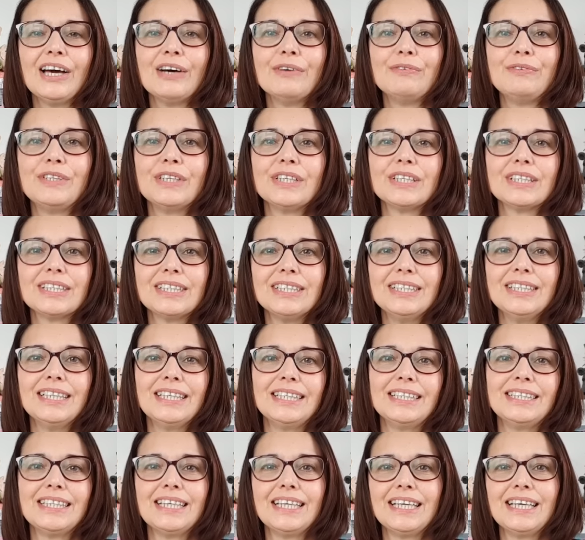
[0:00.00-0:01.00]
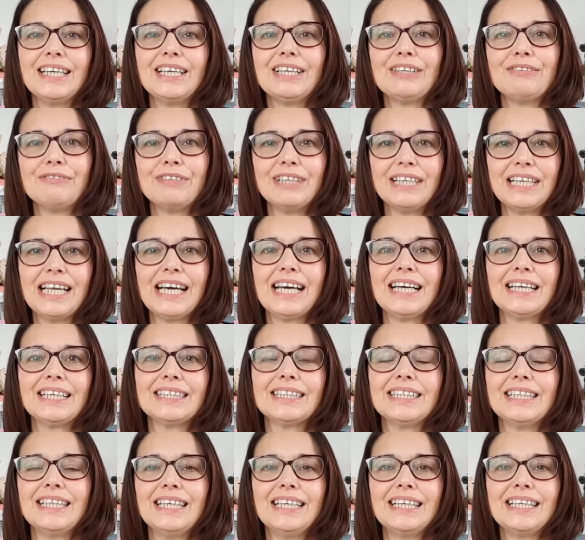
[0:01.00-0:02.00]
of just knitting and
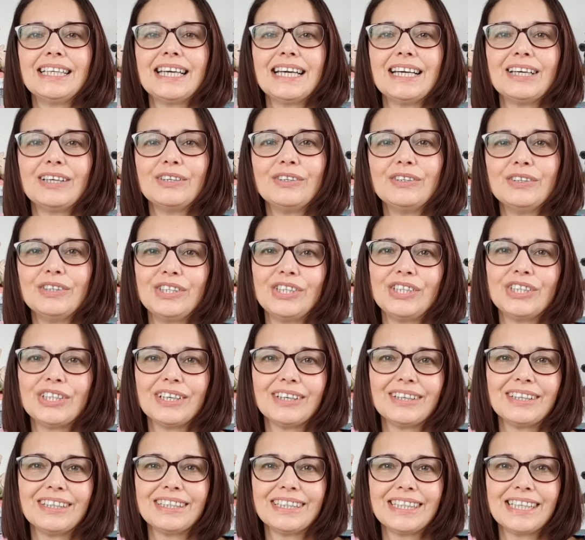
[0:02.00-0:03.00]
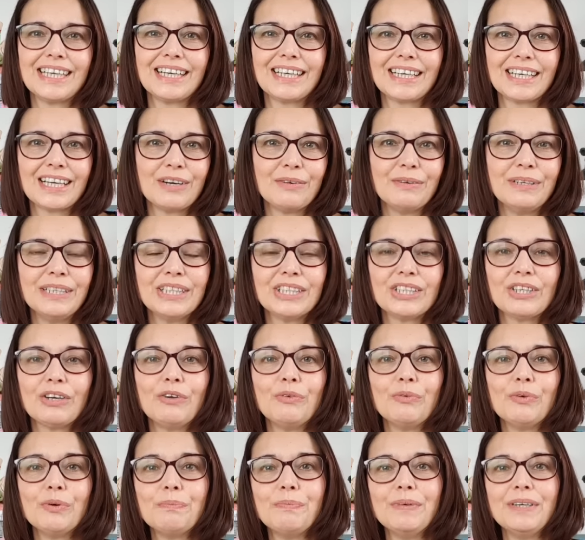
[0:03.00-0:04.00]
relaxing and get a good chunk of that going. So
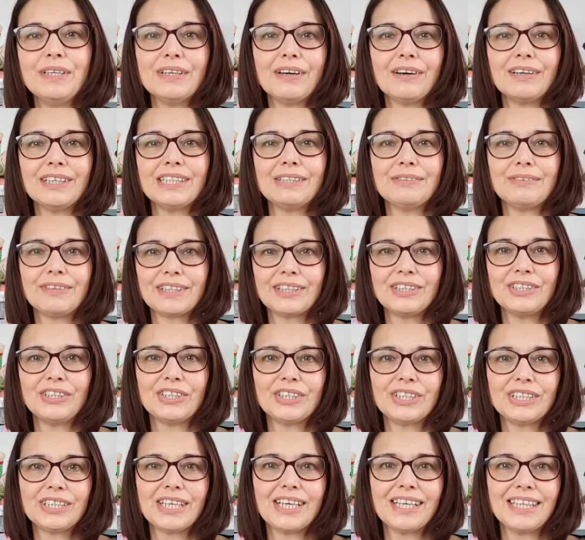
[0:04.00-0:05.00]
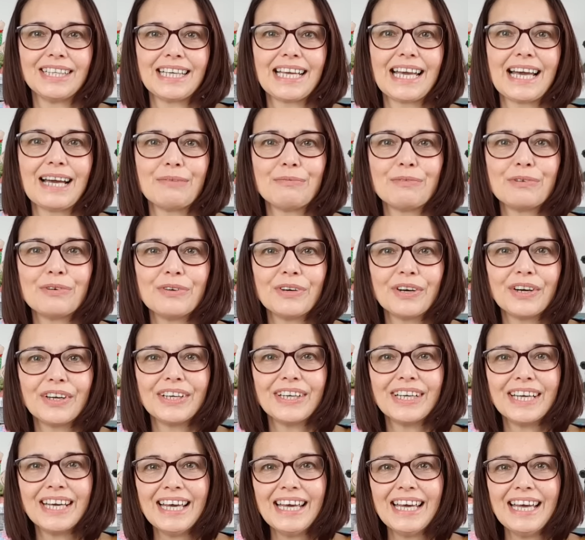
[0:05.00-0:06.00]
it would be nice if I could just turn the camera
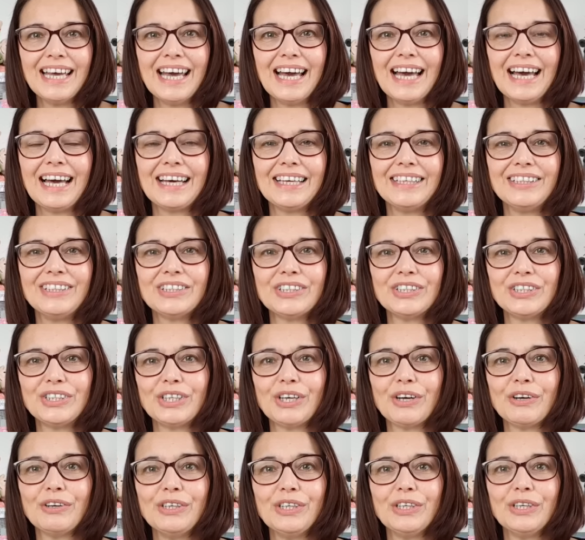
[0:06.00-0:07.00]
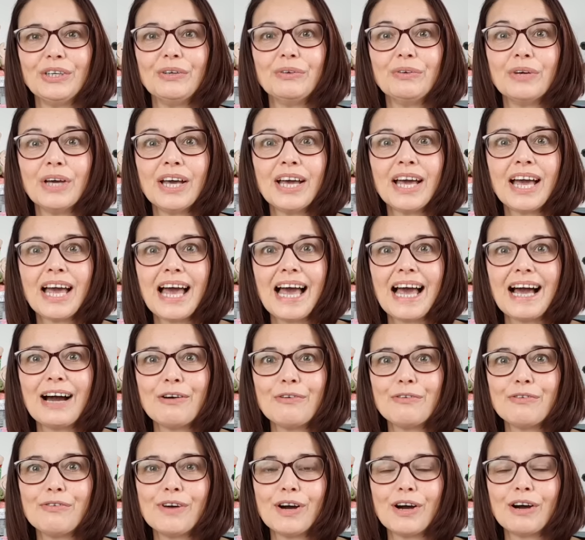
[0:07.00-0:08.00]
on and just show you
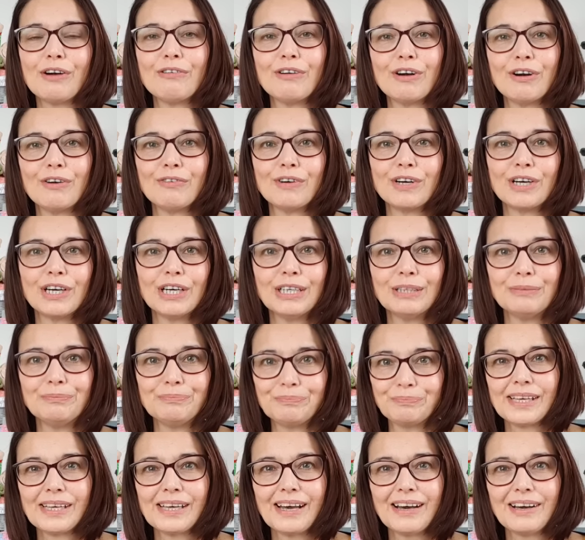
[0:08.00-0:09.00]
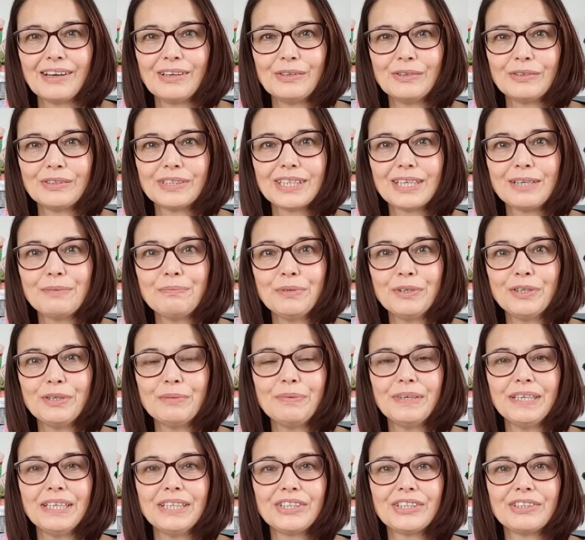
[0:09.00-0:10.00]
how far I've got. I'll also put a
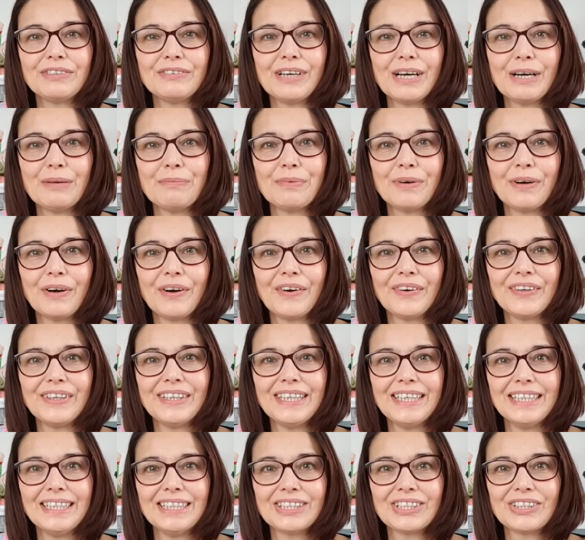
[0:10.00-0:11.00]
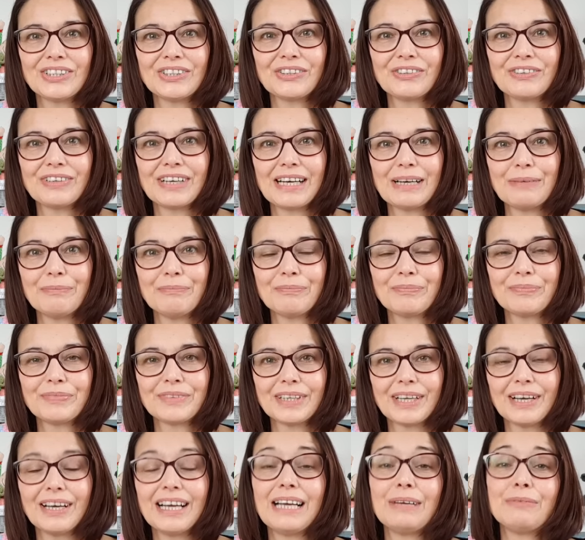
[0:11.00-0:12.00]
picture up on Instagram.
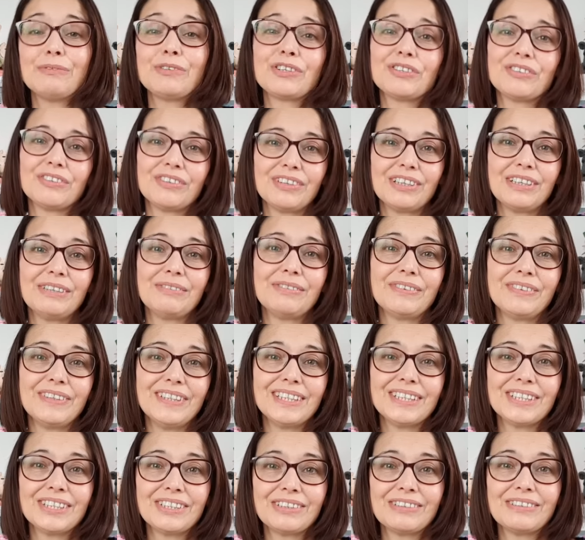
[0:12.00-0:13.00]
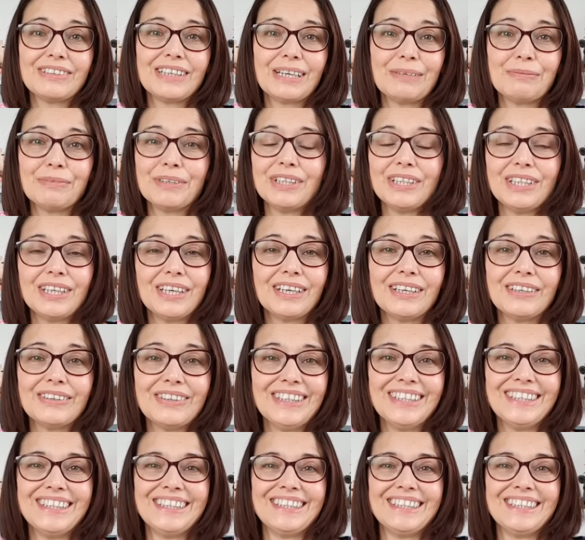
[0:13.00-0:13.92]
I am trying with Instagram, I